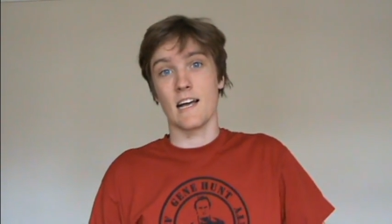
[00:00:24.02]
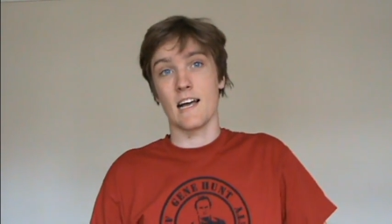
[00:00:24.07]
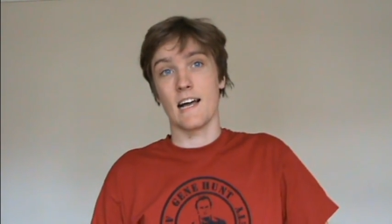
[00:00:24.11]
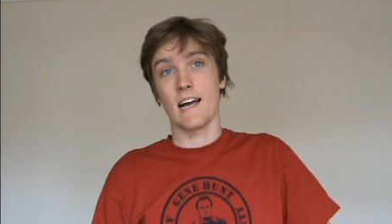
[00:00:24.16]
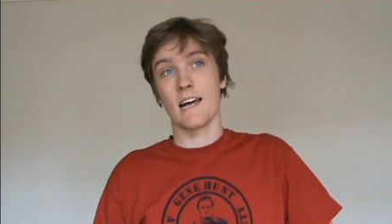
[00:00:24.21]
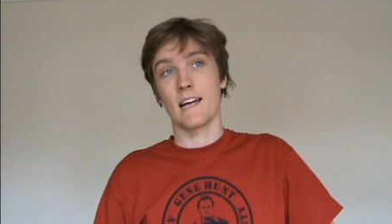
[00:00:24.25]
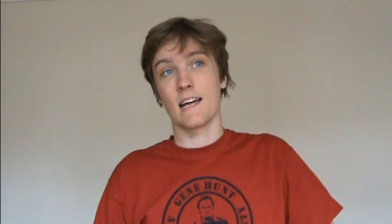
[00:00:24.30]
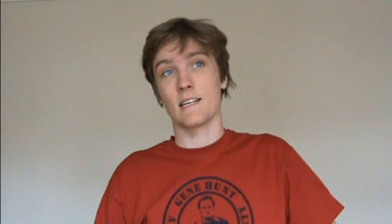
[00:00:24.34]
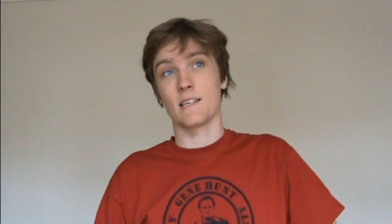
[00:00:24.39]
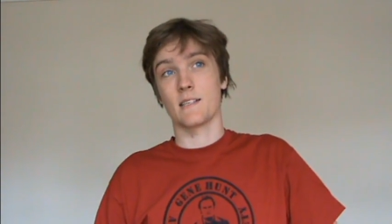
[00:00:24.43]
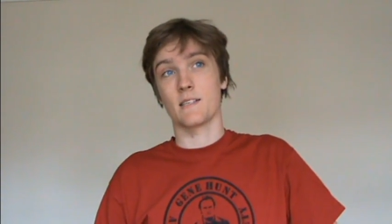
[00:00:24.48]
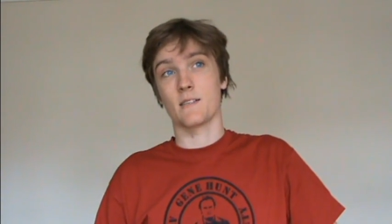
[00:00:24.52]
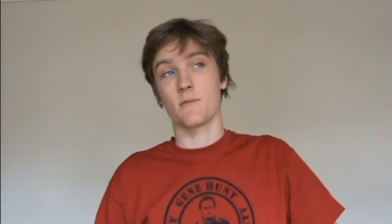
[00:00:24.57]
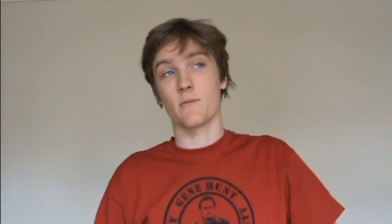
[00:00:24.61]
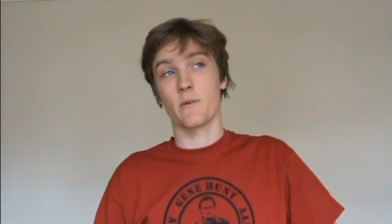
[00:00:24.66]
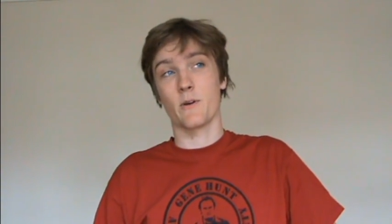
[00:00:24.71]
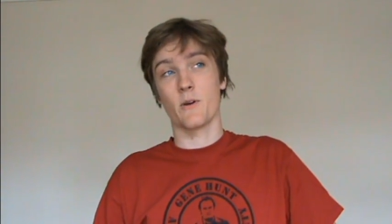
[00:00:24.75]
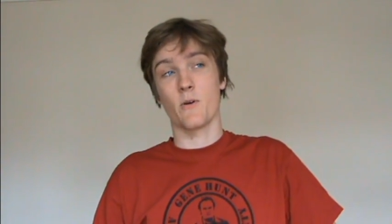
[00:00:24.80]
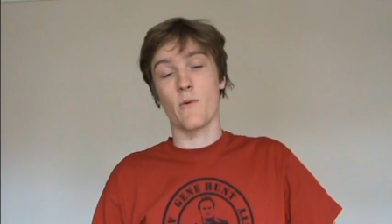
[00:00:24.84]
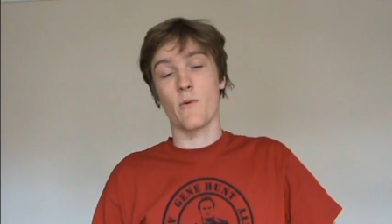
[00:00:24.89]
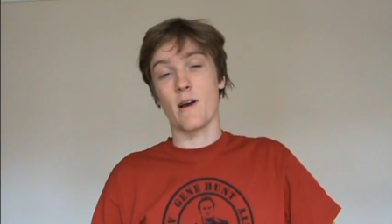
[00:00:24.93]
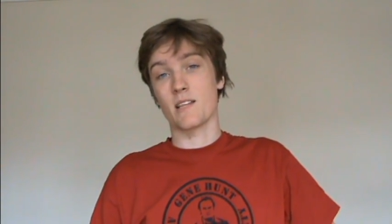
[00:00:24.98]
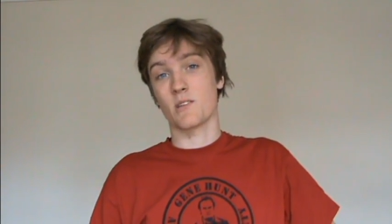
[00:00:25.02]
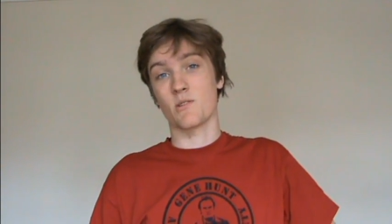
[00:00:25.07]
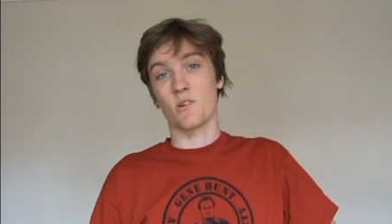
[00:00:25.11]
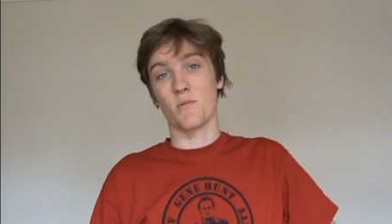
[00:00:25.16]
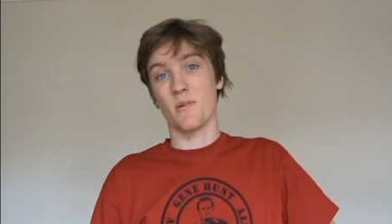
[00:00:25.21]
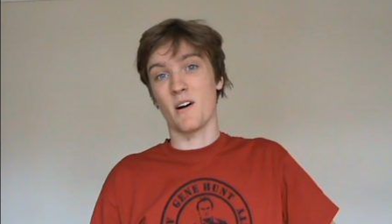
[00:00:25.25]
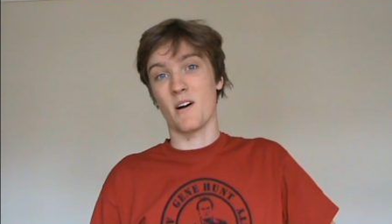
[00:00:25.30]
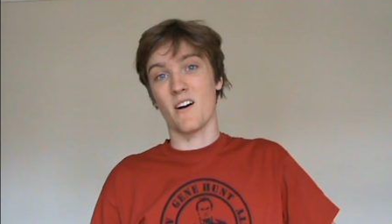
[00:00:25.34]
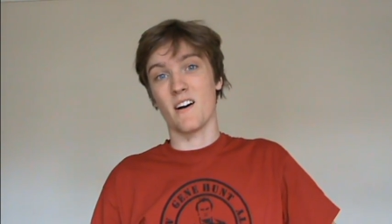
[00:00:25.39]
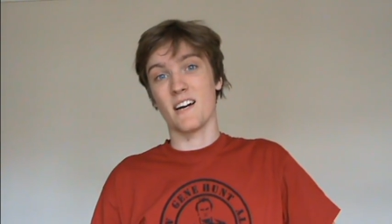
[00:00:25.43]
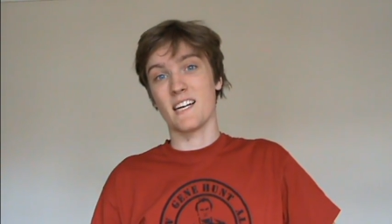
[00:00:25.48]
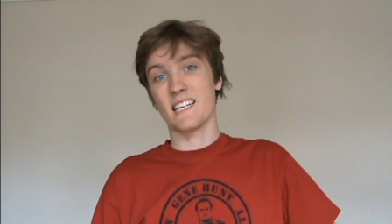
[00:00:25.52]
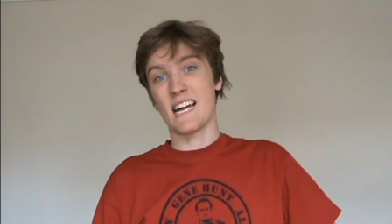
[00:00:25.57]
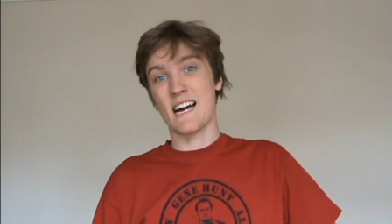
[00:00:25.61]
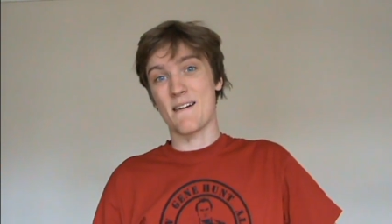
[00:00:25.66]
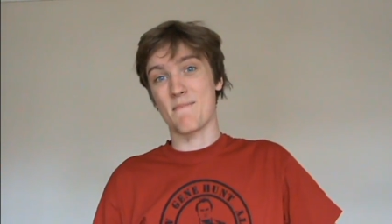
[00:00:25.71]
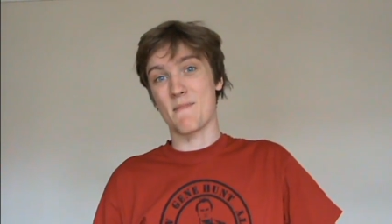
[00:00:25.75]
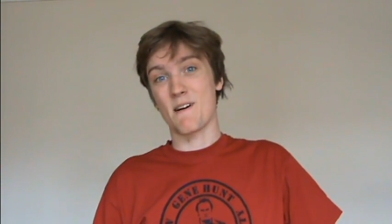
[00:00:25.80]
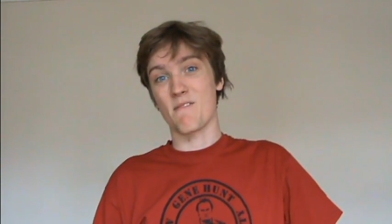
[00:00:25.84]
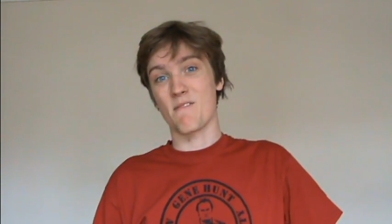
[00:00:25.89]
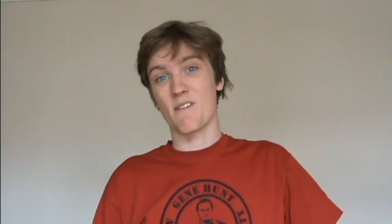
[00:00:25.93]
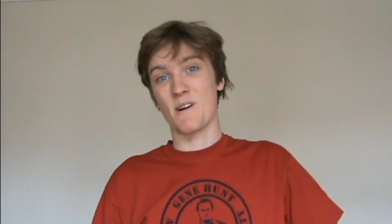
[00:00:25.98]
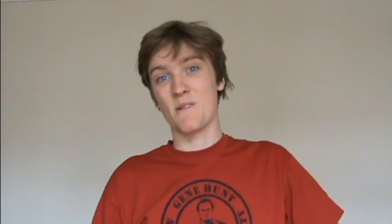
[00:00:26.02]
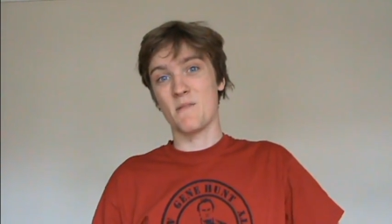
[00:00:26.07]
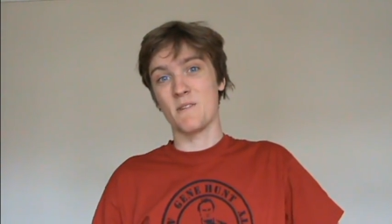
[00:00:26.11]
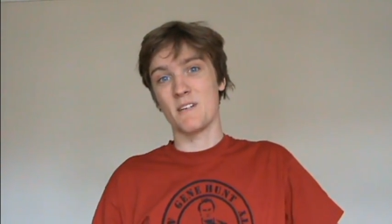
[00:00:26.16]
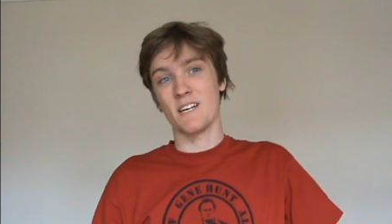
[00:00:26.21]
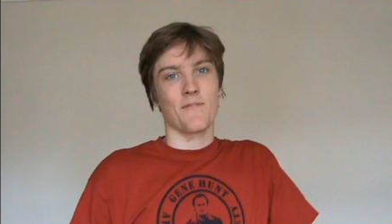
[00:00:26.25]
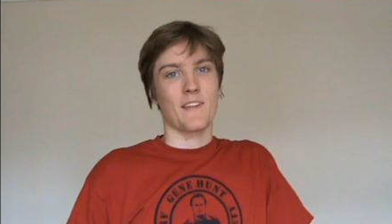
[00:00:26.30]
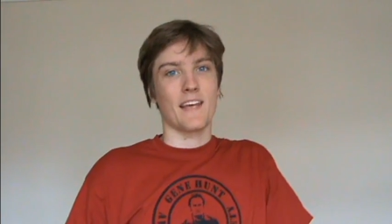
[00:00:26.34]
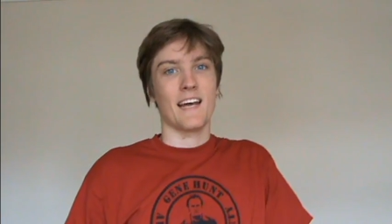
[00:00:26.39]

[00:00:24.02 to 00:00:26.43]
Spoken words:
and we all went to a party down my road,